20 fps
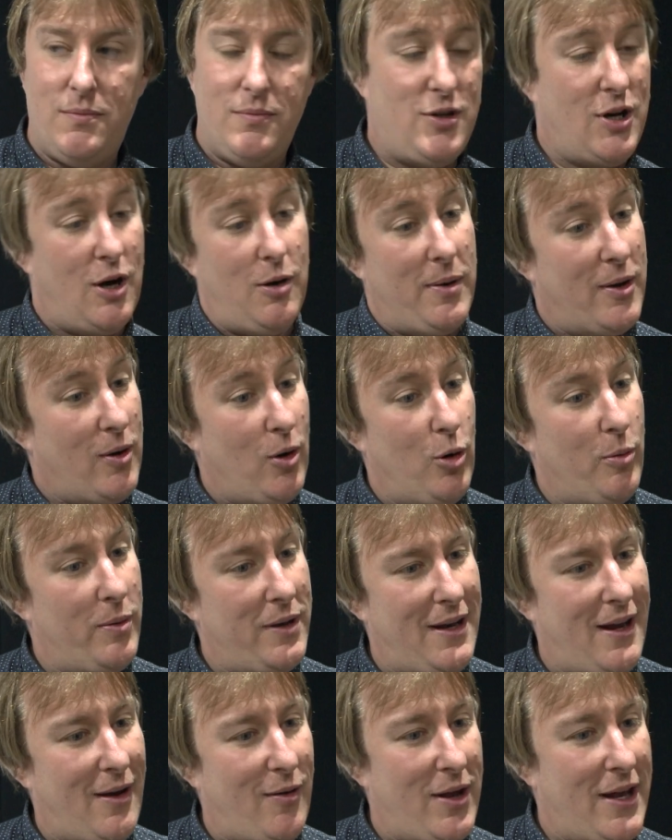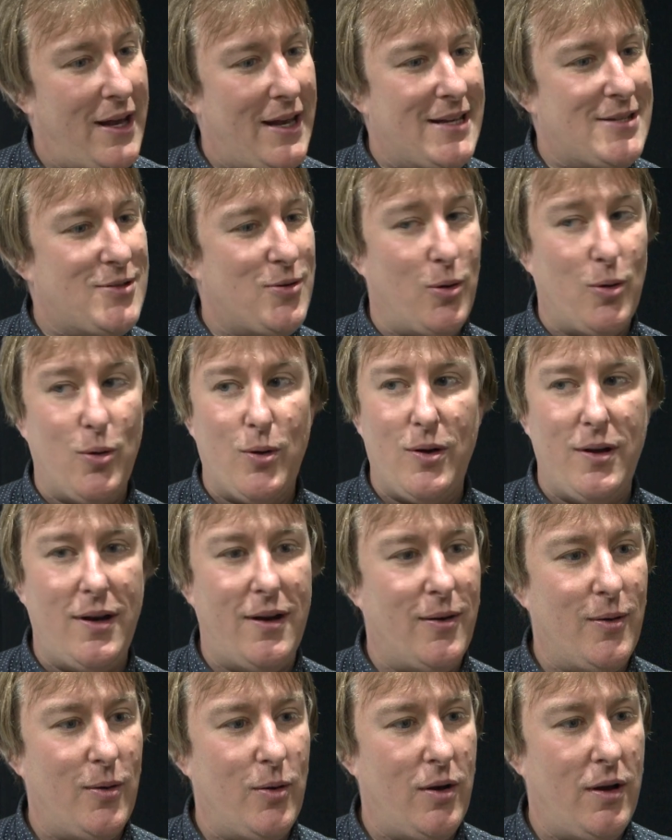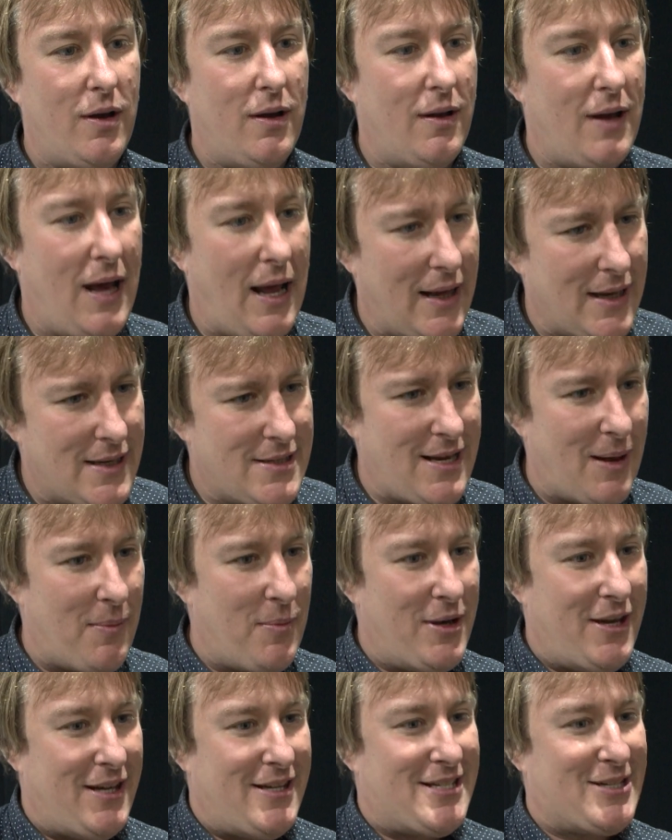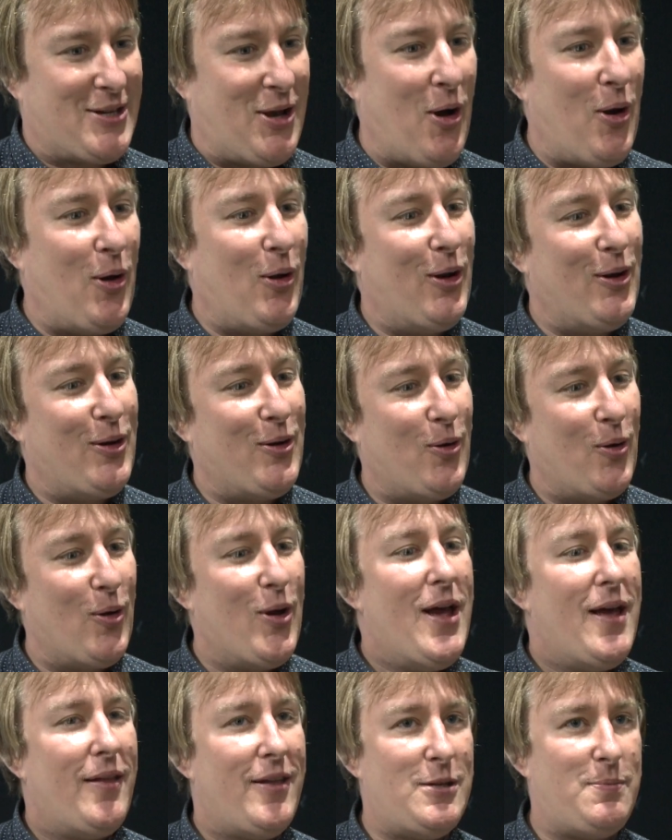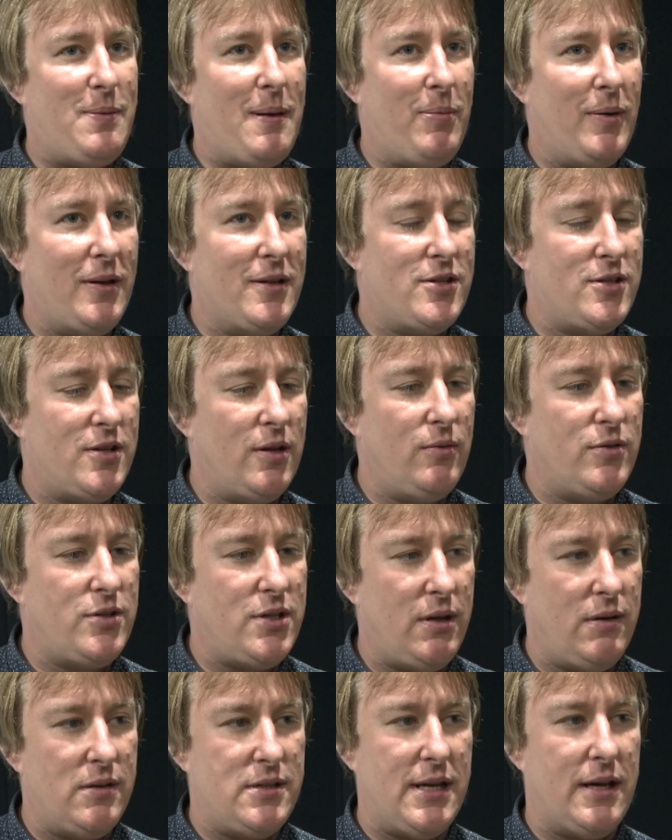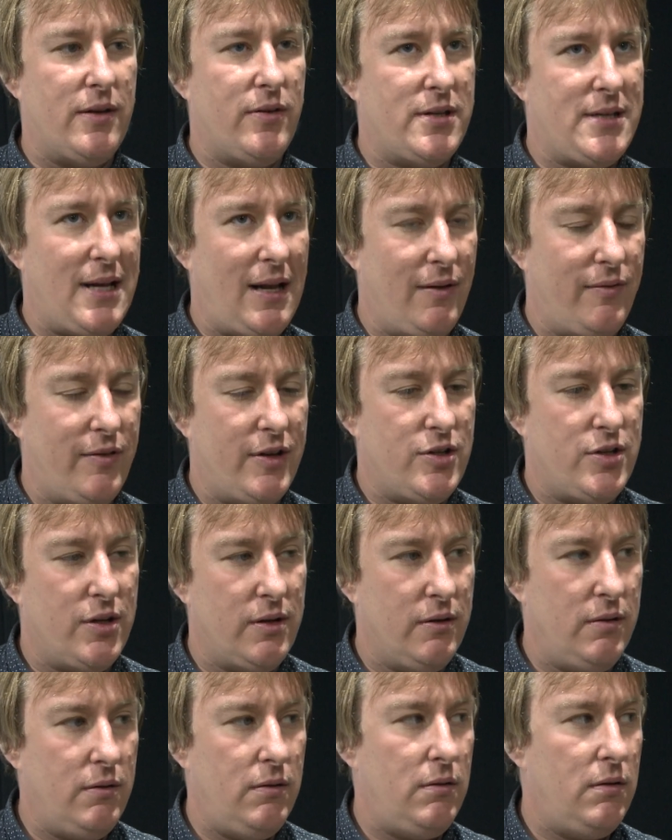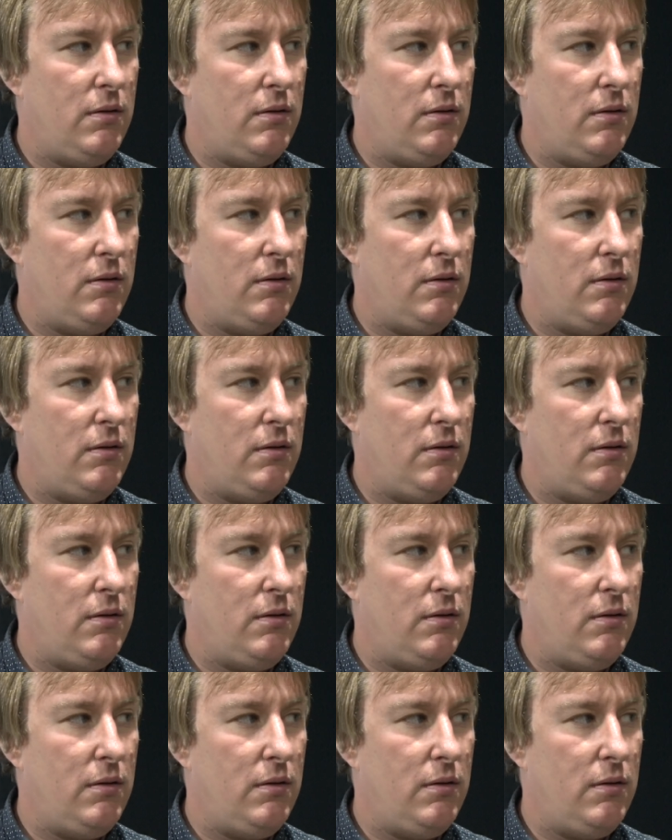Jeremy Corbyn now it is, or, you know, Alex Salmond in Scotland, or these people in suits who you see on the television.